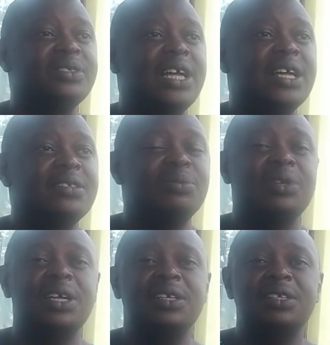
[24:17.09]
As we
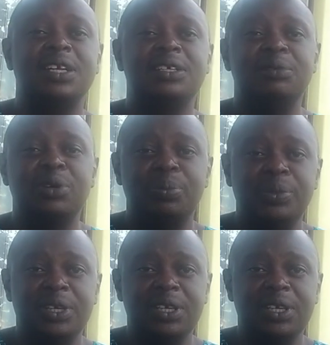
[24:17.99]
are in a
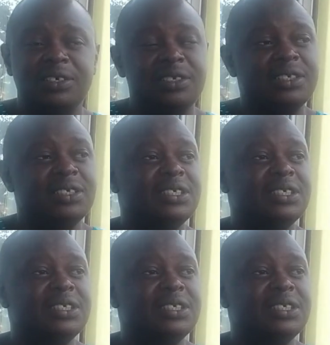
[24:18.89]
developing country,